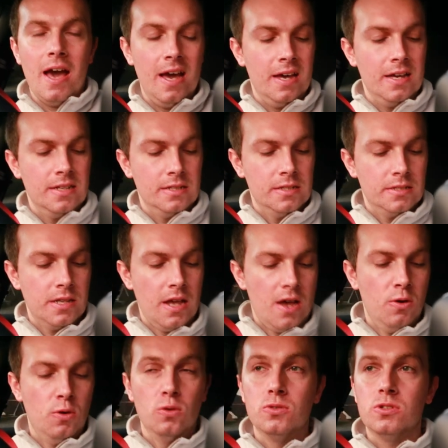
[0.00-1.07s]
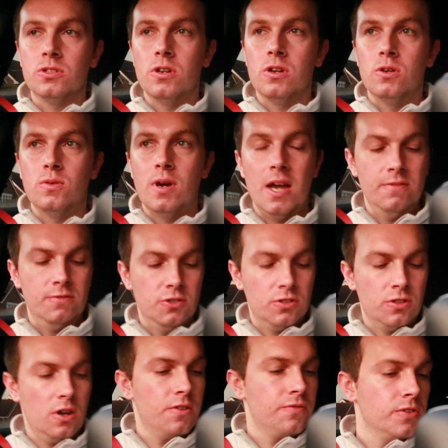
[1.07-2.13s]
and also I've
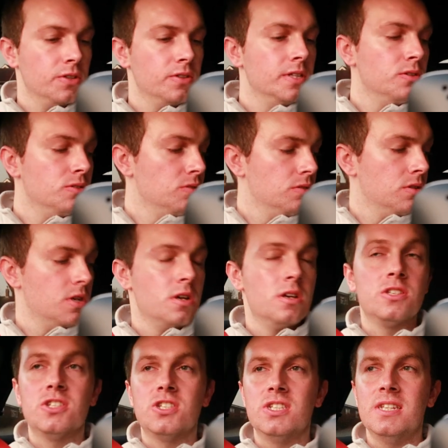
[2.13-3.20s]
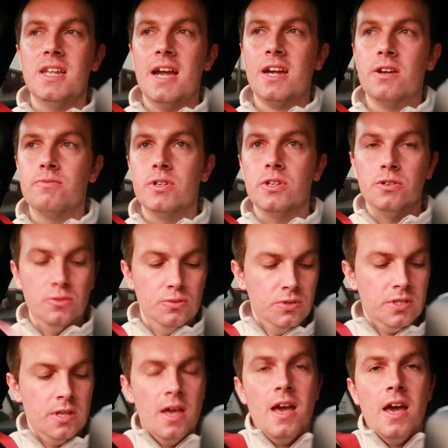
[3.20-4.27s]
just got a few little
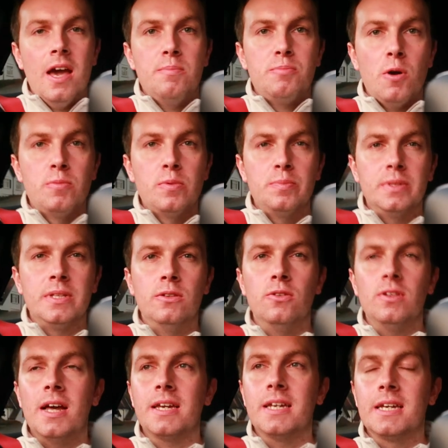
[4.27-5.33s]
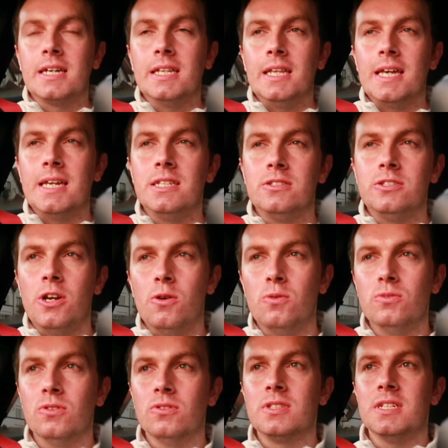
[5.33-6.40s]
snackaroos. I probably look like a glazed
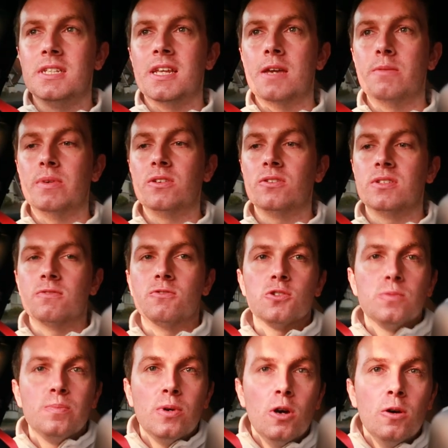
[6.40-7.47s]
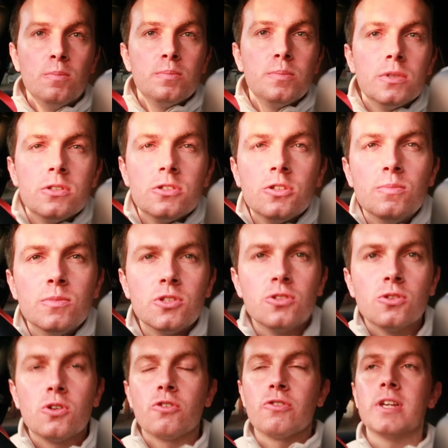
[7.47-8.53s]
donut today because I just put some
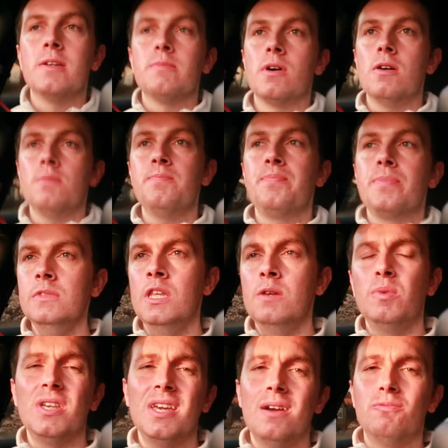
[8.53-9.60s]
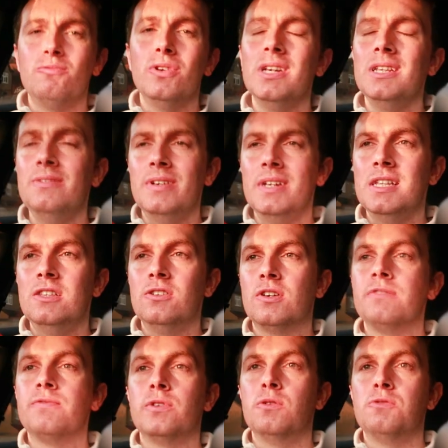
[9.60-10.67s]
sun cream on. But yeah, really, really
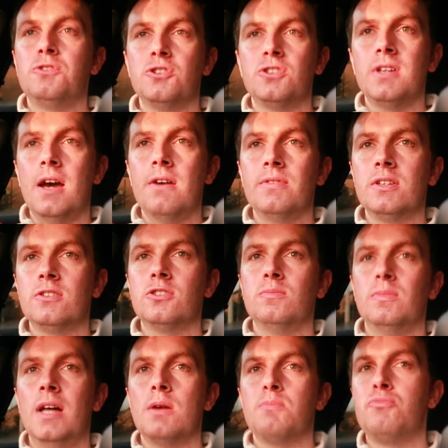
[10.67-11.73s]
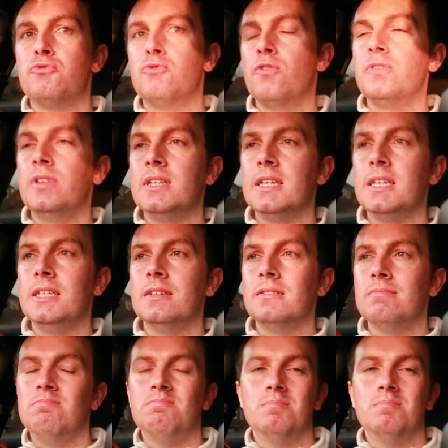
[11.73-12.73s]
looking forward just to having some, like, brotherly